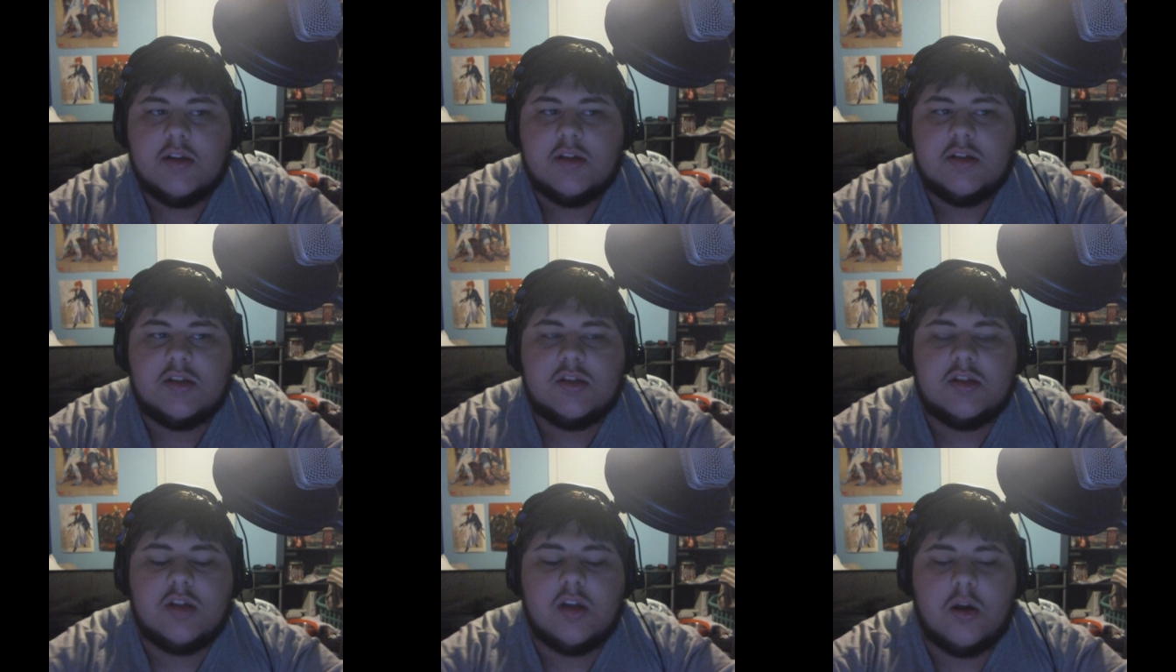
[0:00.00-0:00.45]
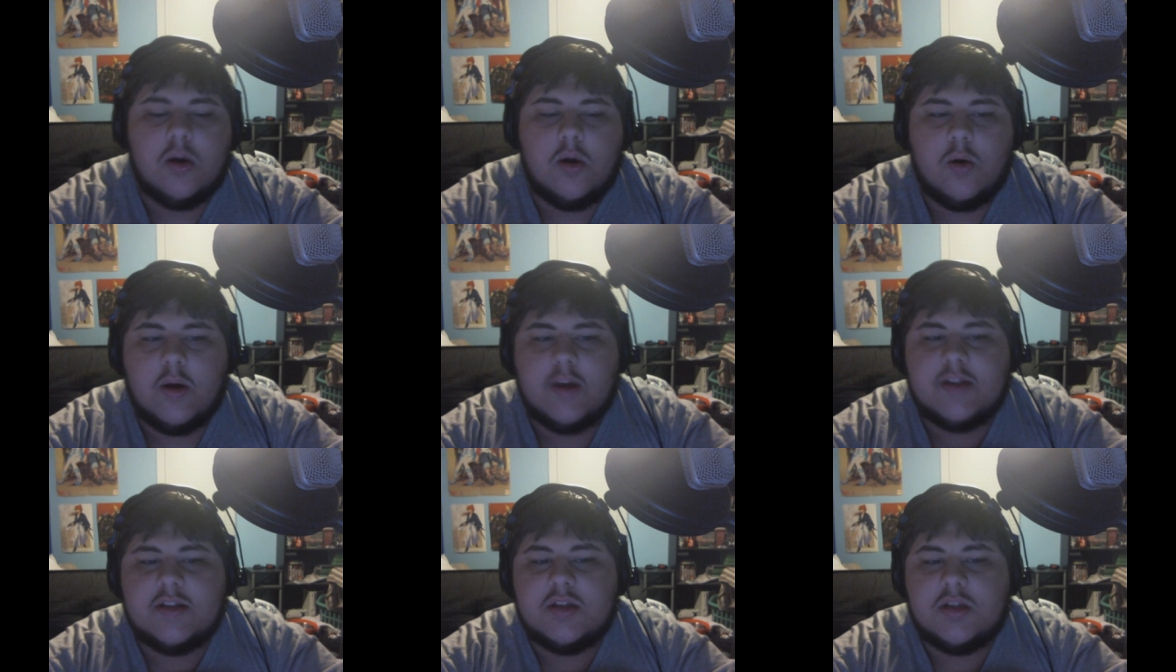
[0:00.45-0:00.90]

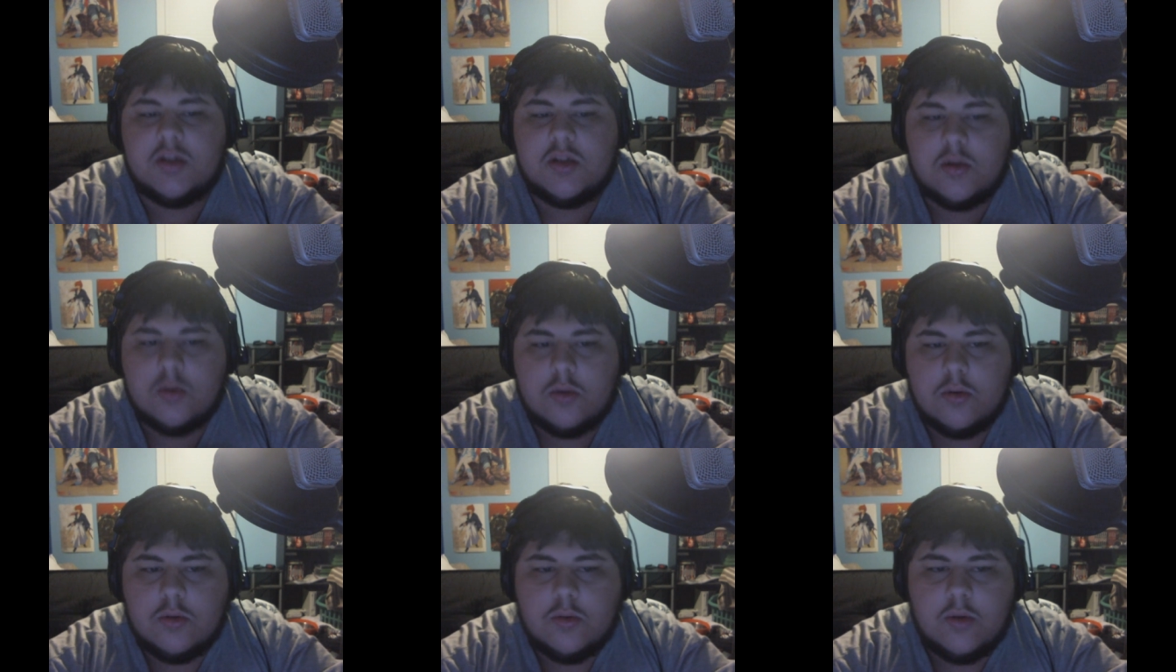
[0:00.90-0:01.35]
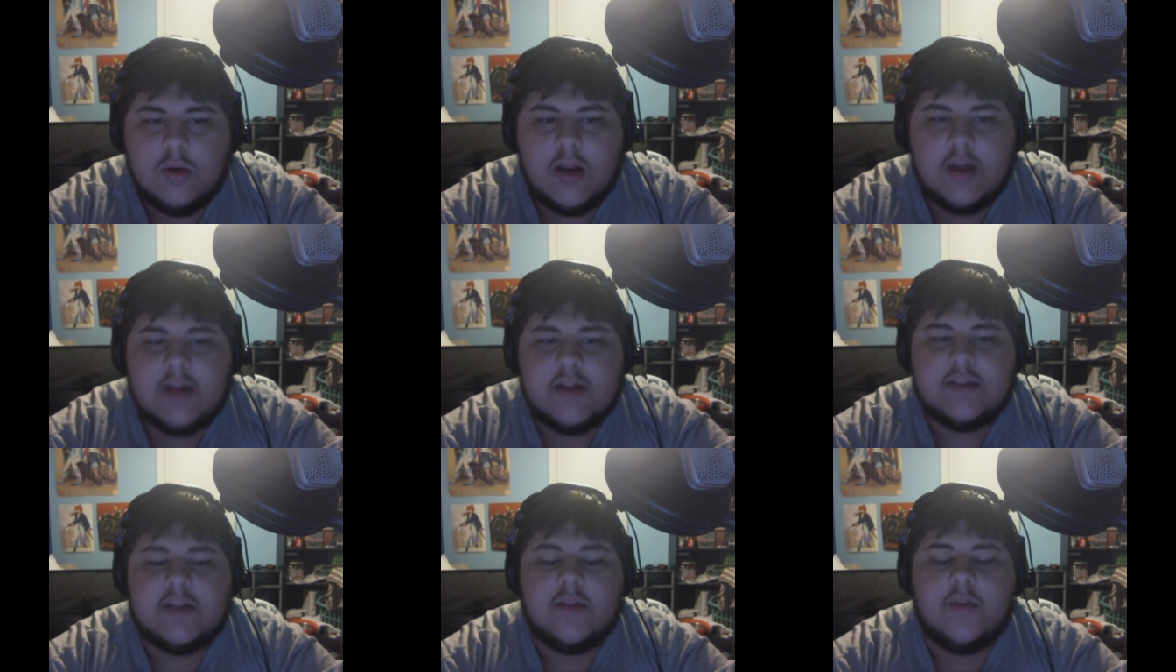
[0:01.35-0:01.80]
So as soon
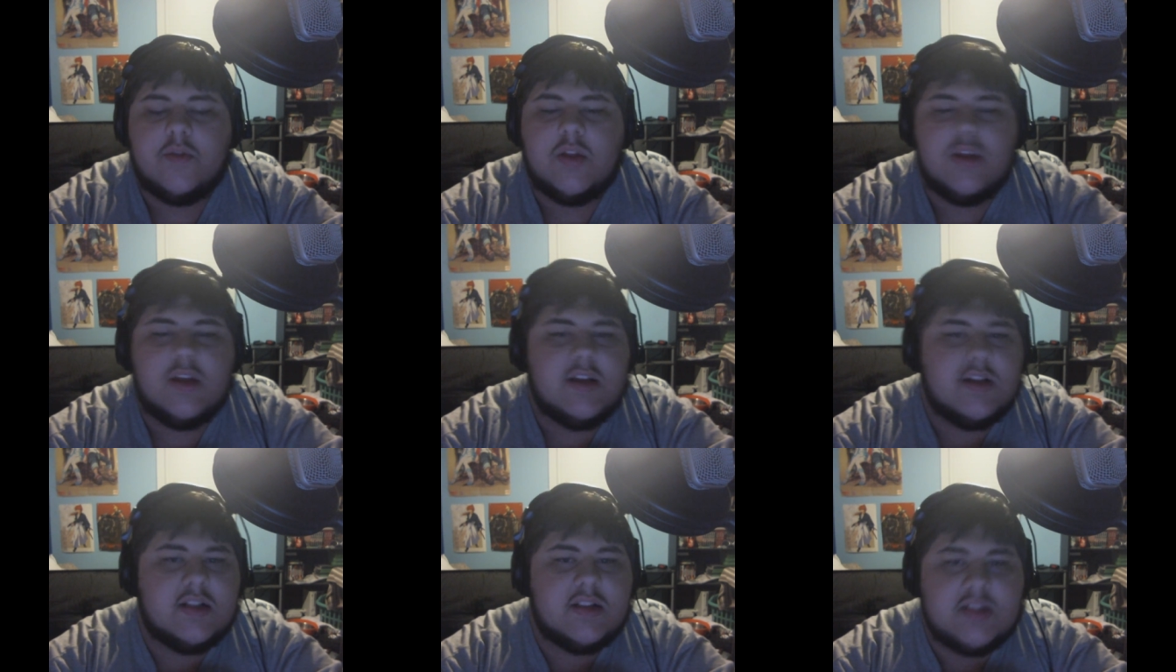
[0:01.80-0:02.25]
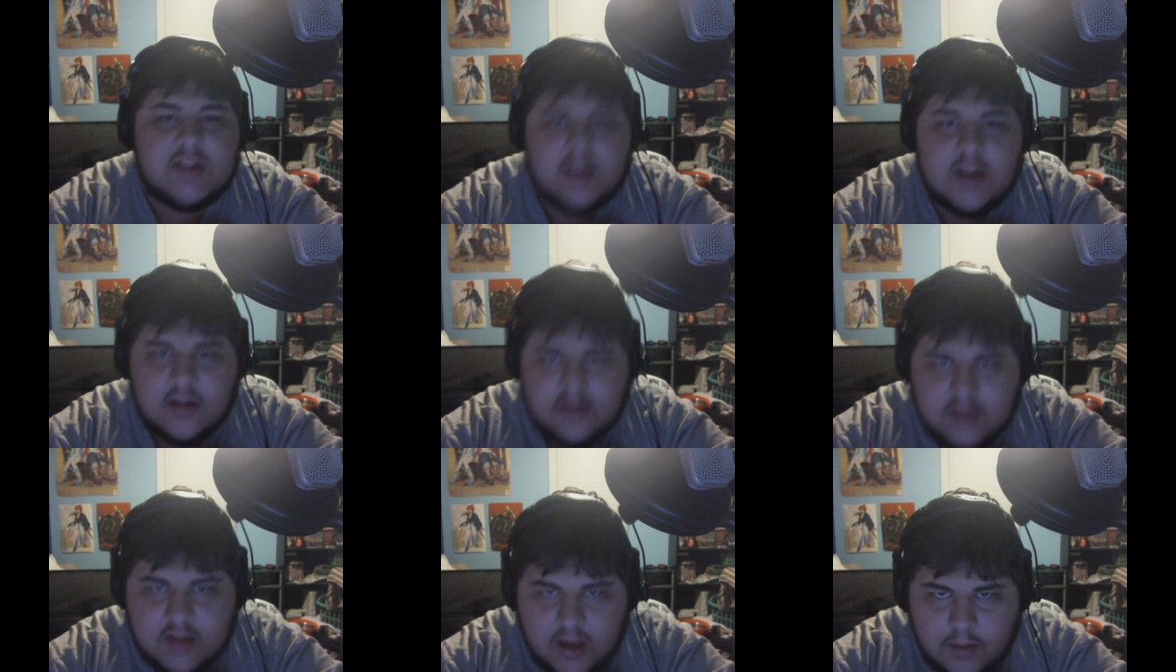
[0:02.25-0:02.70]
as everything gets
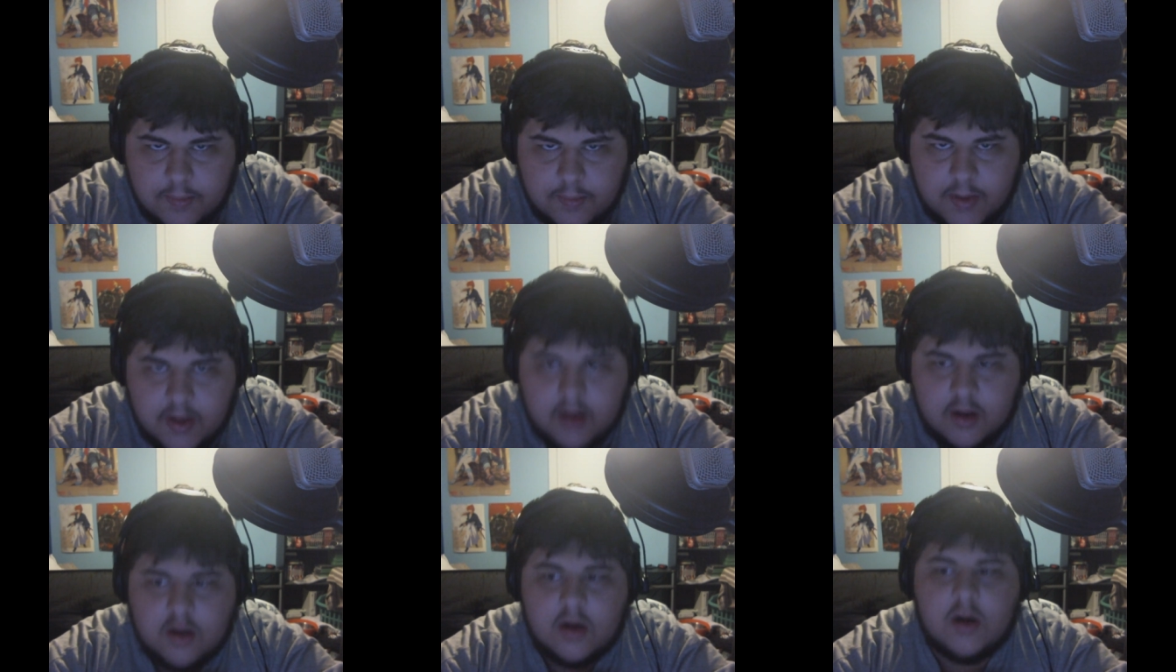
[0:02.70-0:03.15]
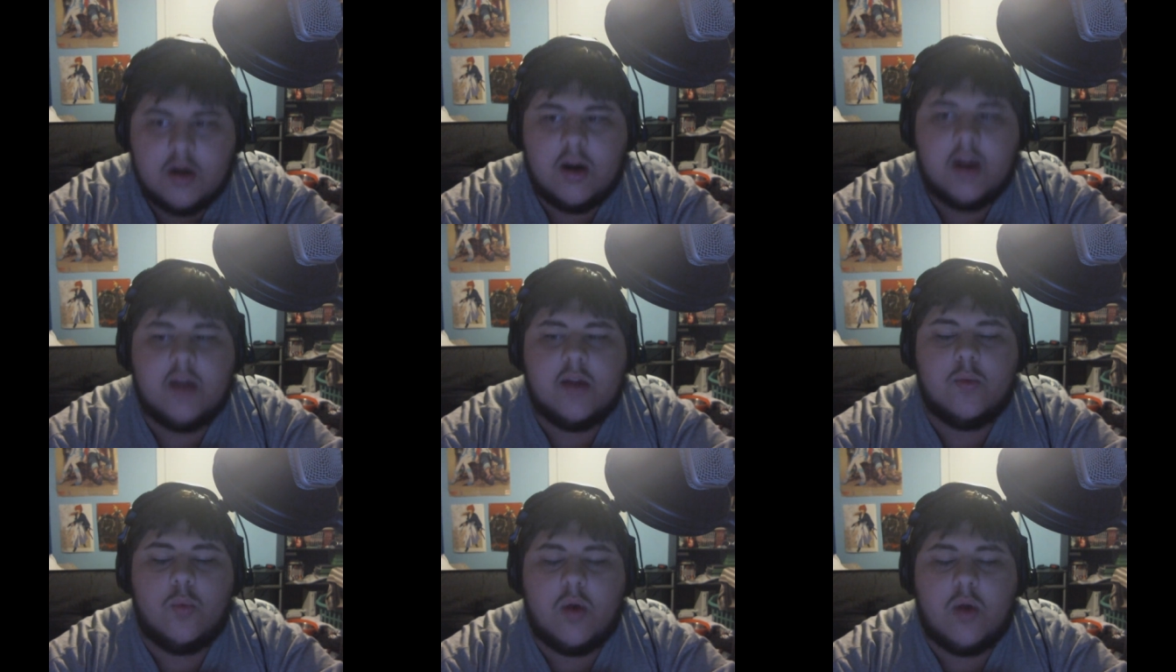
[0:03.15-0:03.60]
settled down better,
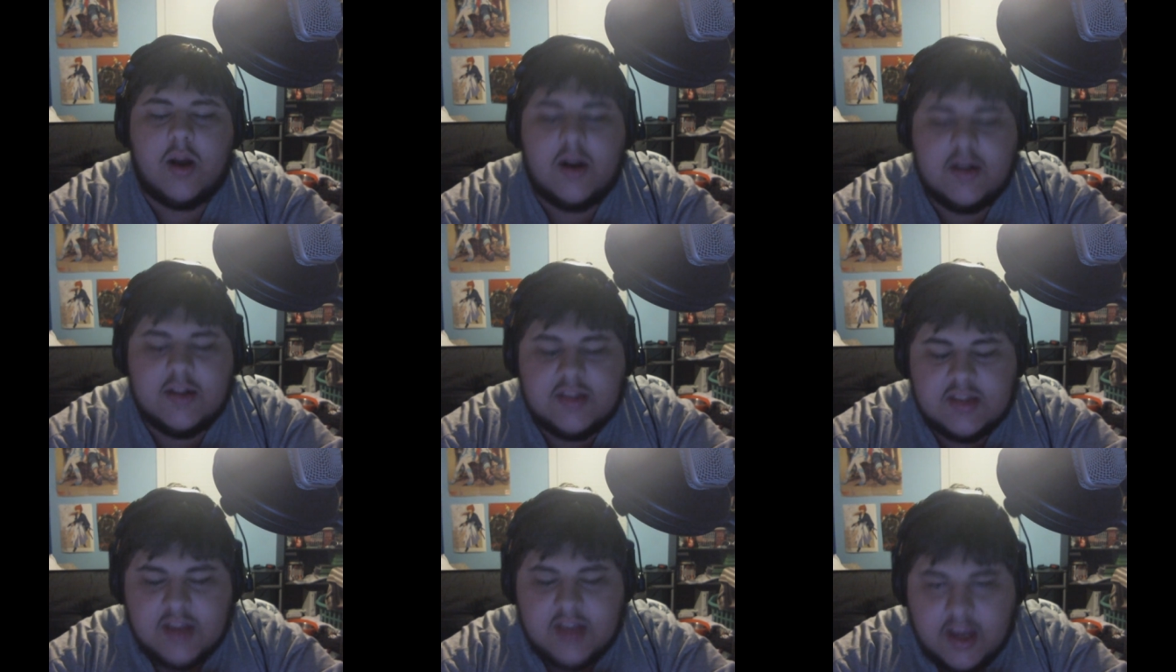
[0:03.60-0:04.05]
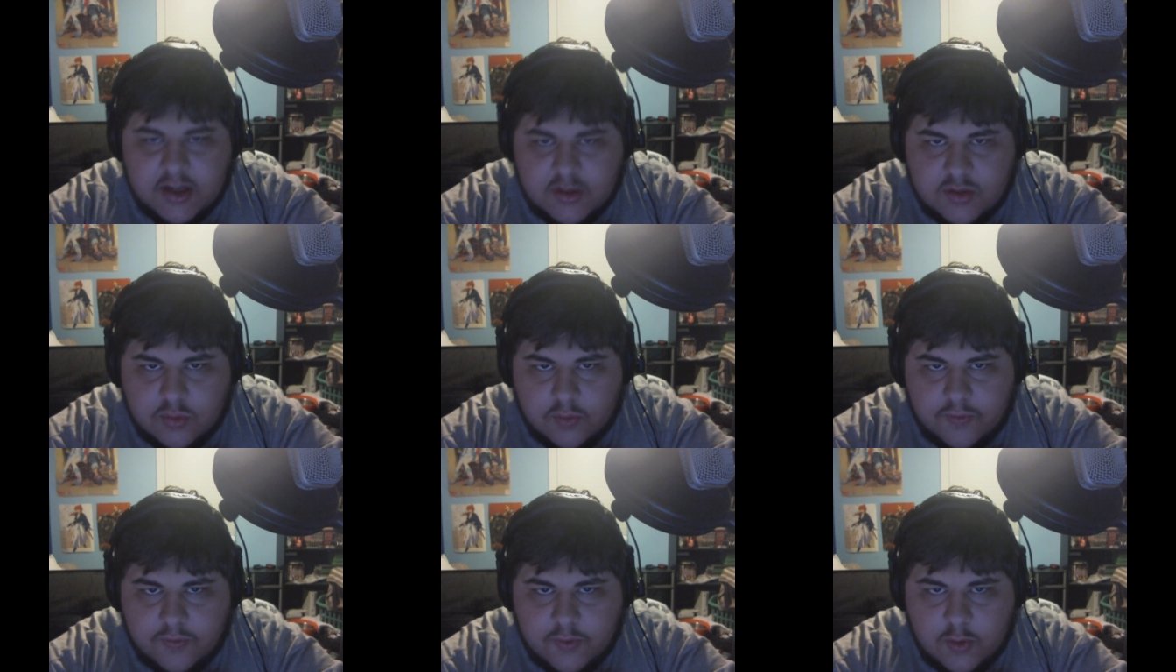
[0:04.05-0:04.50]
I can work out a
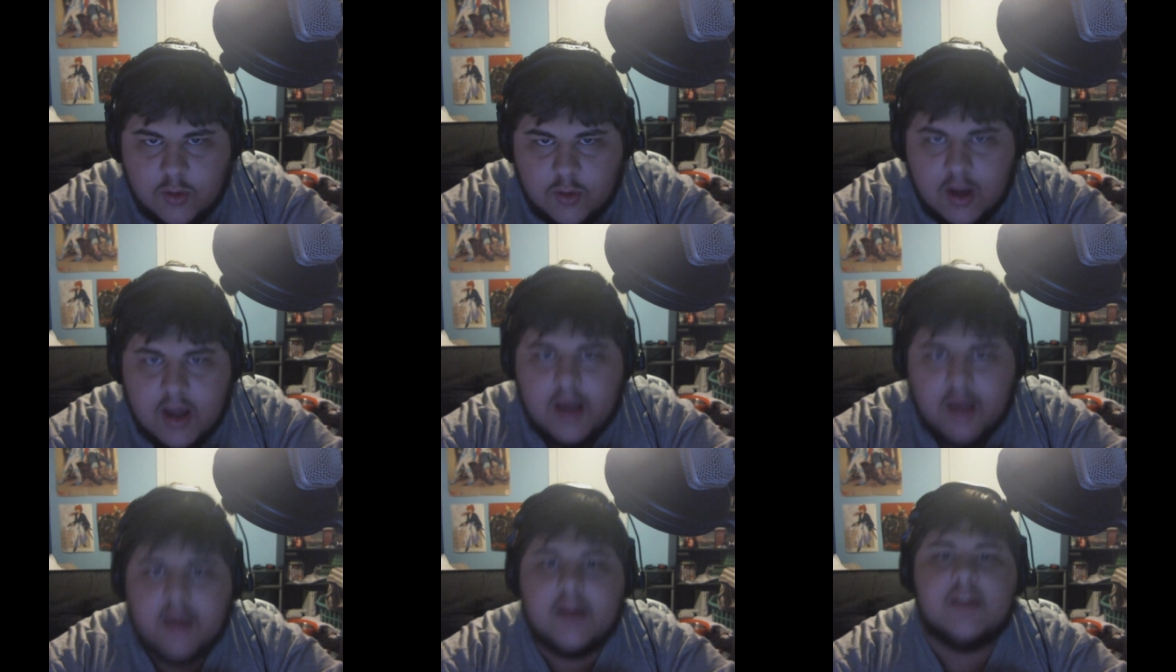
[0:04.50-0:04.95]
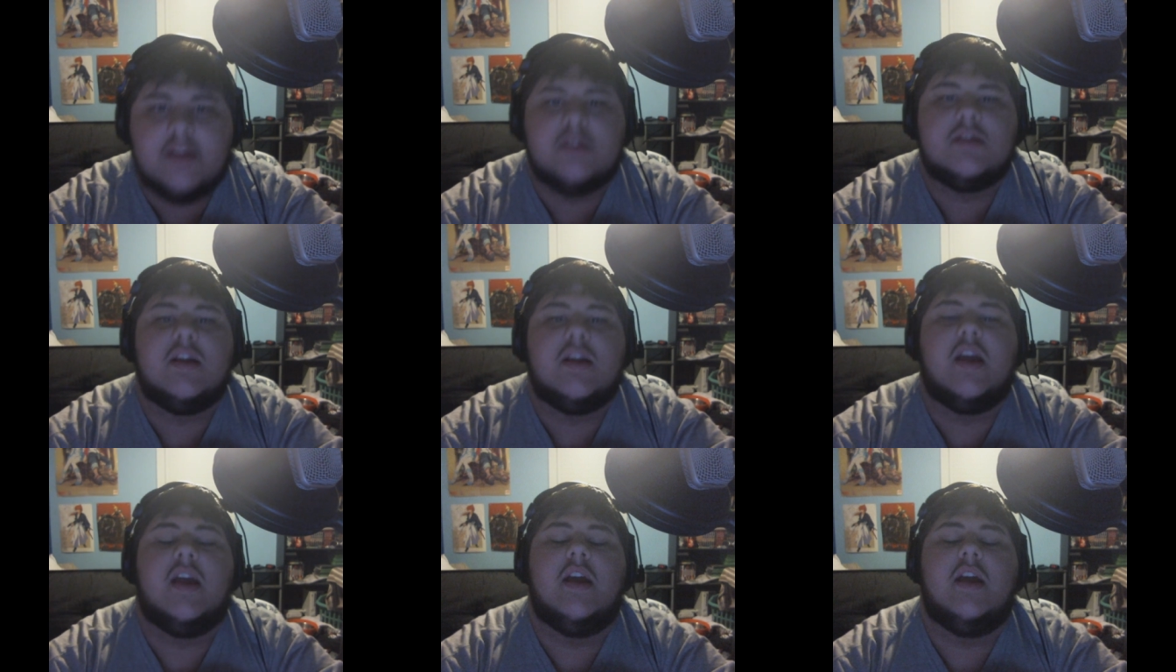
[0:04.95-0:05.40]
schedule for you
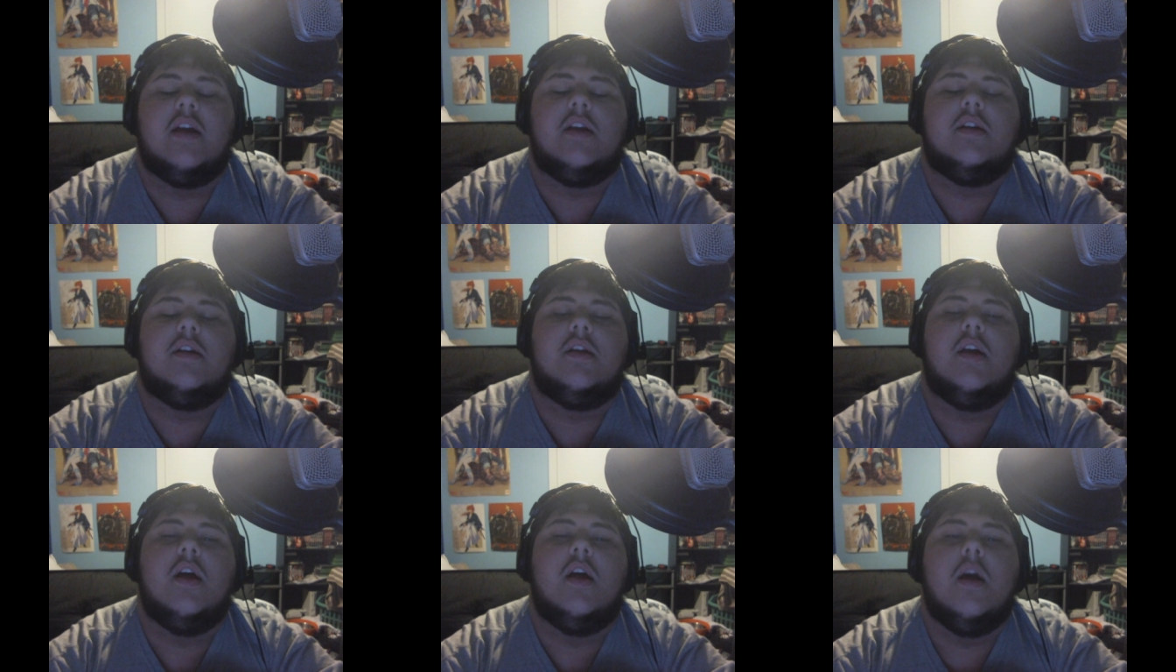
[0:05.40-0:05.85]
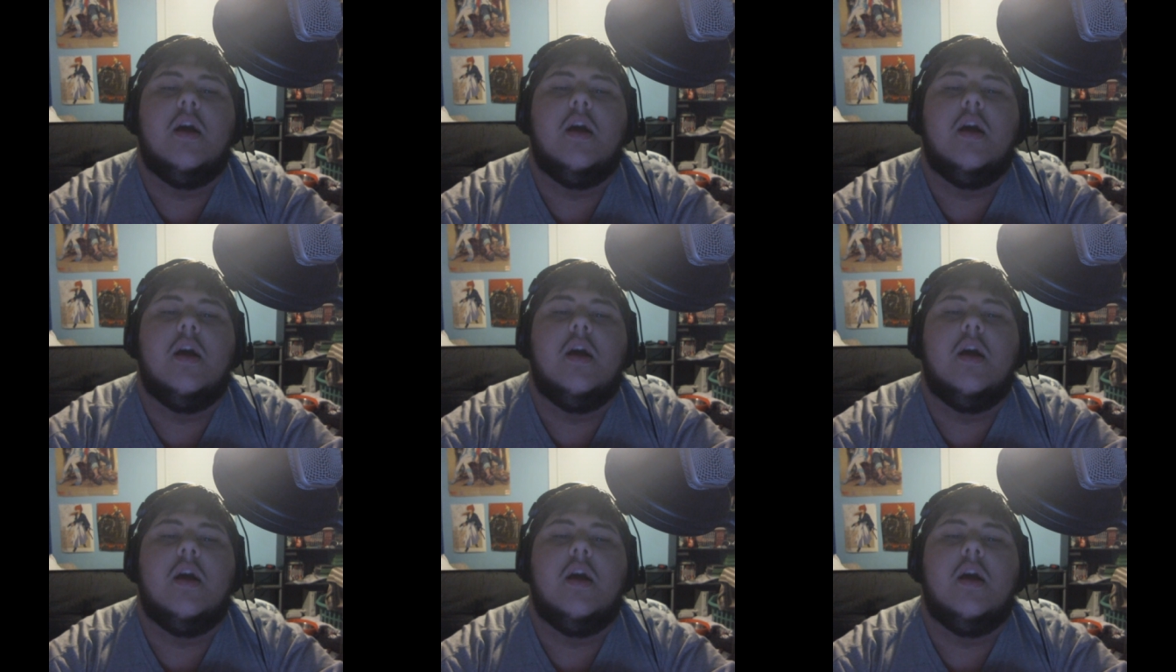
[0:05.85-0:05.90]
guys, and